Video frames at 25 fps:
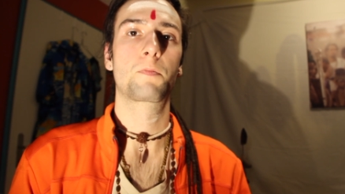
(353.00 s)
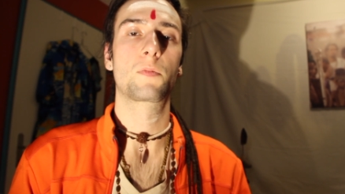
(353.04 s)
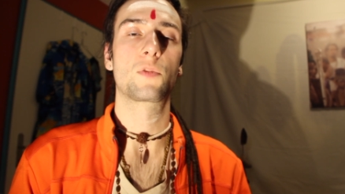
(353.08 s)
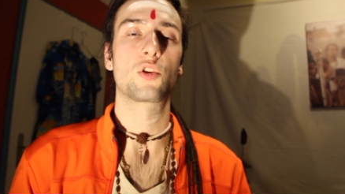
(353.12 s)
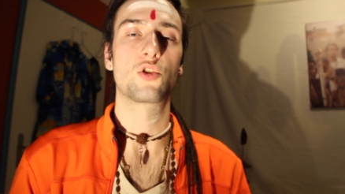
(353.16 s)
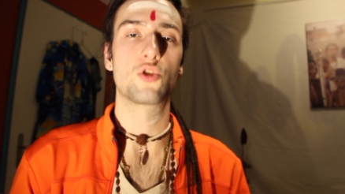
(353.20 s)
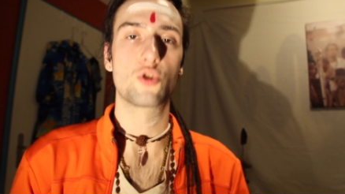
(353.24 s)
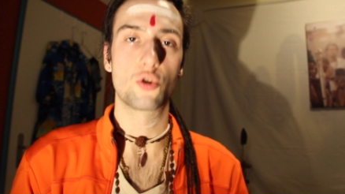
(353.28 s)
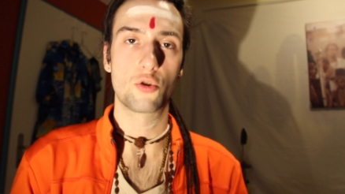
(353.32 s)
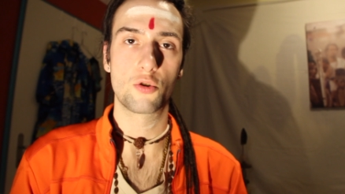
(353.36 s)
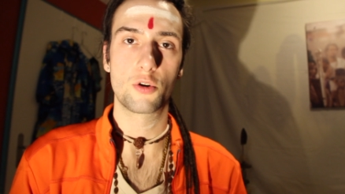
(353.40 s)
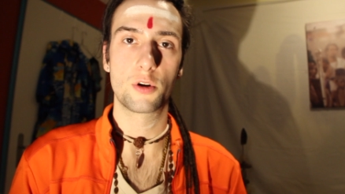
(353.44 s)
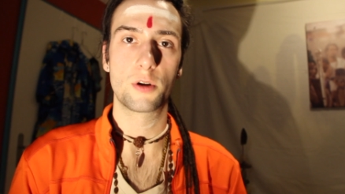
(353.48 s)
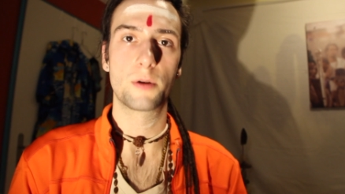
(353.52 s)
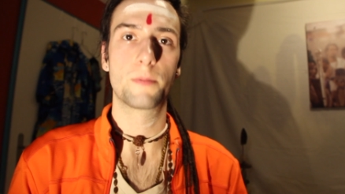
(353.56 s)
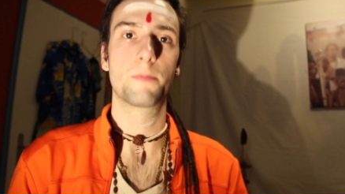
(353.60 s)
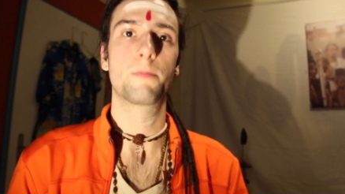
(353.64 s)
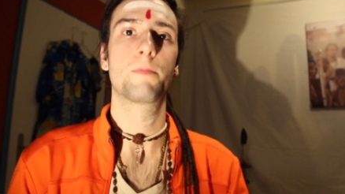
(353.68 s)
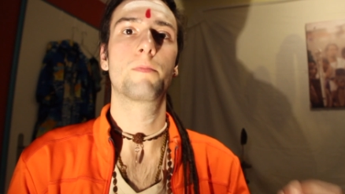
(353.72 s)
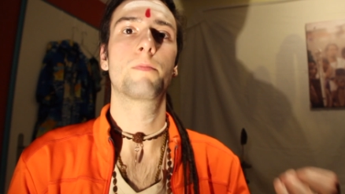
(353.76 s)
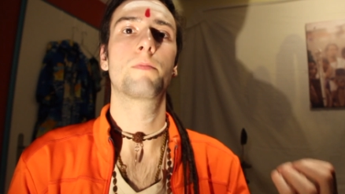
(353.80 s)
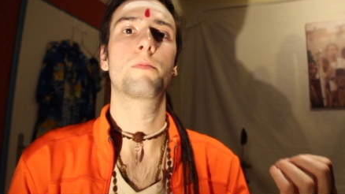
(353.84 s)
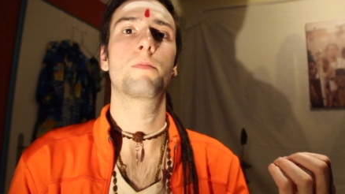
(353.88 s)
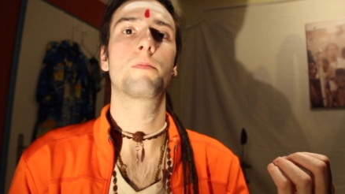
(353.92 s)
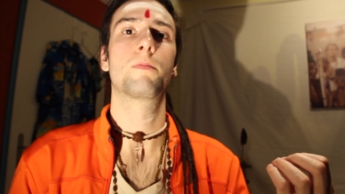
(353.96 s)
joy,
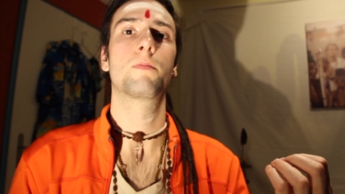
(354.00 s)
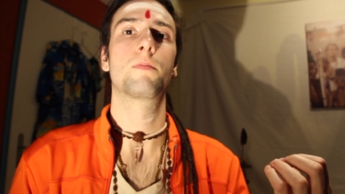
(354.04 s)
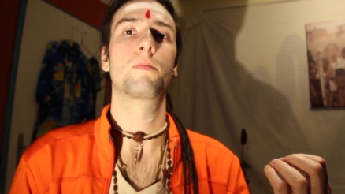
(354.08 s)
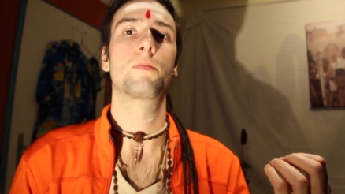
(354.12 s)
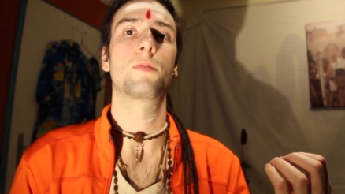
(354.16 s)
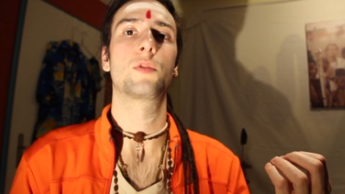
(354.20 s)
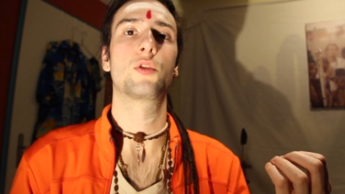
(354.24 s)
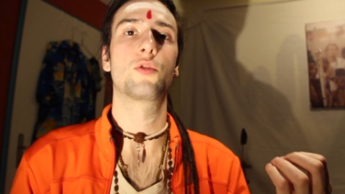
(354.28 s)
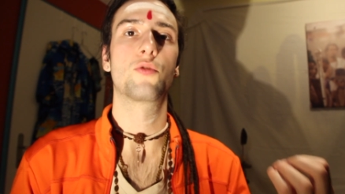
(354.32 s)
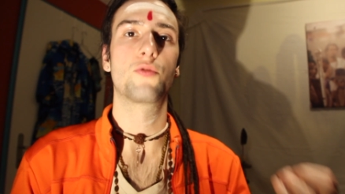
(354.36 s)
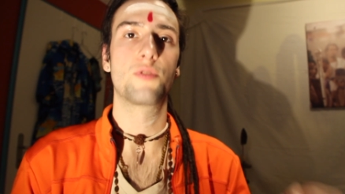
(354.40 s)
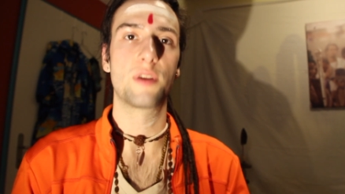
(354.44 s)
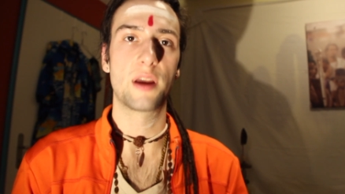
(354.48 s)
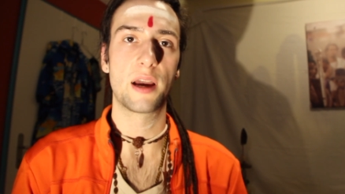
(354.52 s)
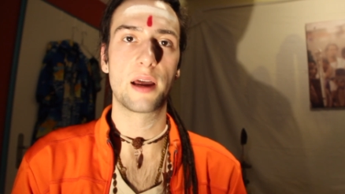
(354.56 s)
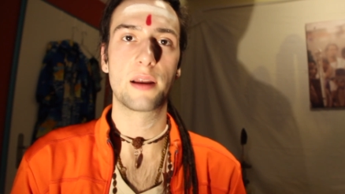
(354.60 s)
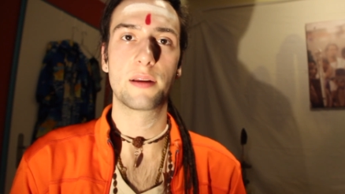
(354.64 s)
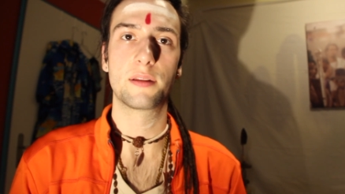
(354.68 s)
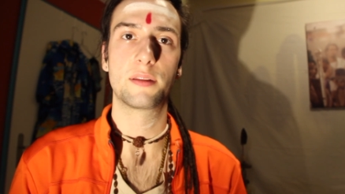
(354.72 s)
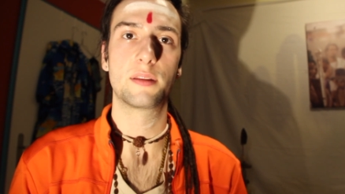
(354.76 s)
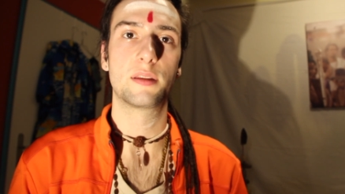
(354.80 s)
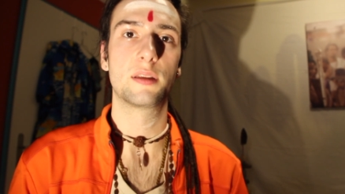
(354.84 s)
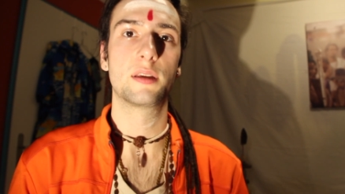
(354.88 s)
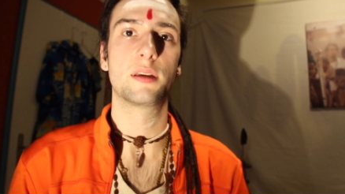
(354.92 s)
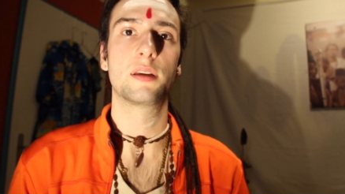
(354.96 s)
your
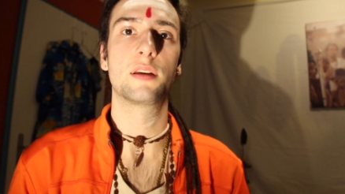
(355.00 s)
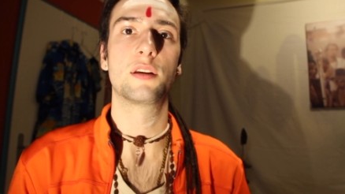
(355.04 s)
reality.